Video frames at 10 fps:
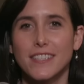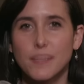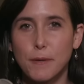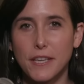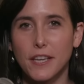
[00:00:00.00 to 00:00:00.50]

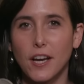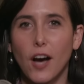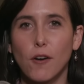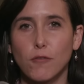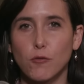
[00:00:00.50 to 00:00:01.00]
Speaking
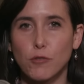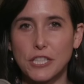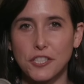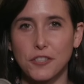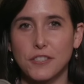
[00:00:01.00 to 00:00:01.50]
of
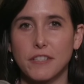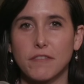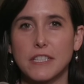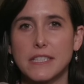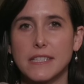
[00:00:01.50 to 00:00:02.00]
regional
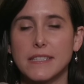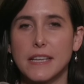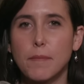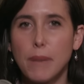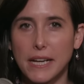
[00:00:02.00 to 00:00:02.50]
differences,
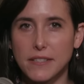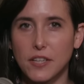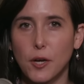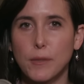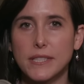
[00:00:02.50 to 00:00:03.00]
in
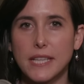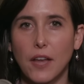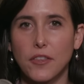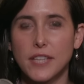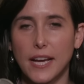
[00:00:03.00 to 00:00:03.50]
Mexico and
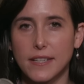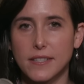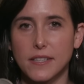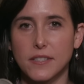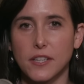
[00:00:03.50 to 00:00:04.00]
South
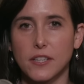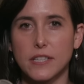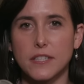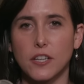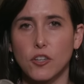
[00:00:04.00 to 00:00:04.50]
Texas, there
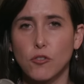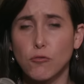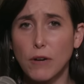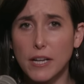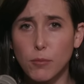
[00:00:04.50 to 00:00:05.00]
is an
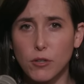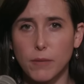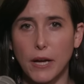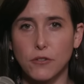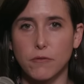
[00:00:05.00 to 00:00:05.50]
incredible
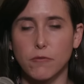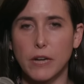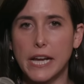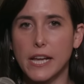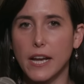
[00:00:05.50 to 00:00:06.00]
amount of
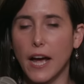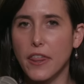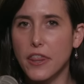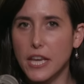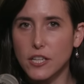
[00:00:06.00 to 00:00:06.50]
rain. I
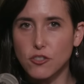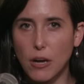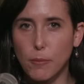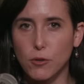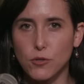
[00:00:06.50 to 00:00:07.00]
think a
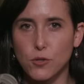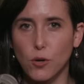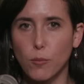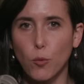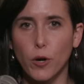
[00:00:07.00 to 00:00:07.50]
tropical
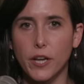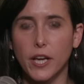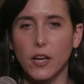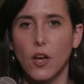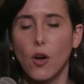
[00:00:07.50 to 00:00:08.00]
storm
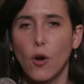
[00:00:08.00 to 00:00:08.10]
warning.